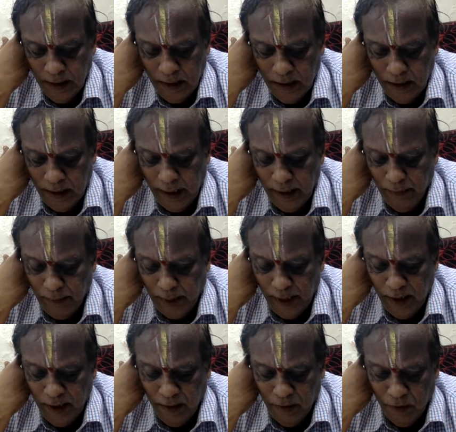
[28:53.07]
Then
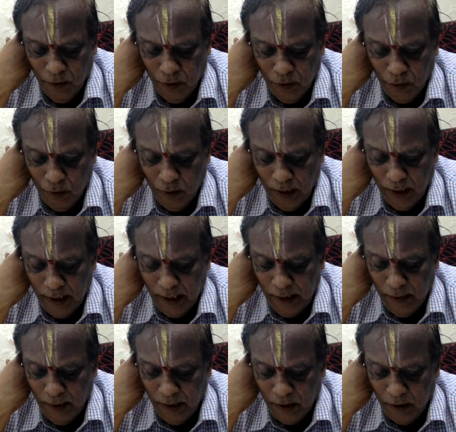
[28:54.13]
price of goods sold and
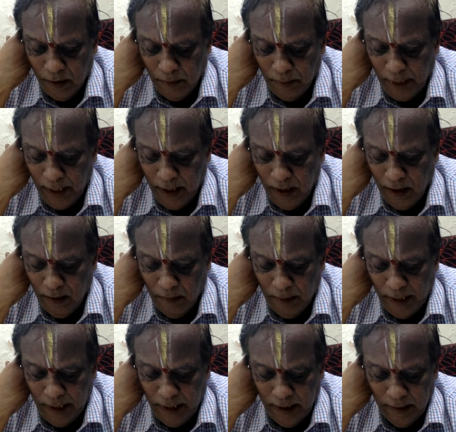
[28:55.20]
delivered to the paid or
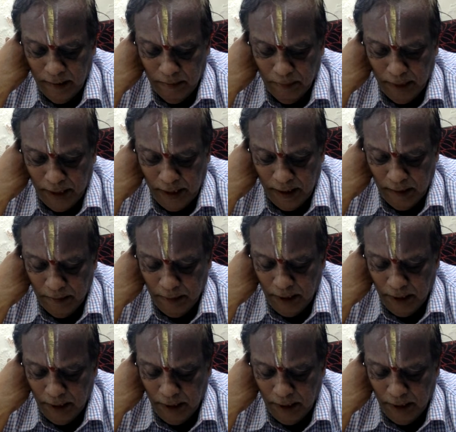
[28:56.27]
by a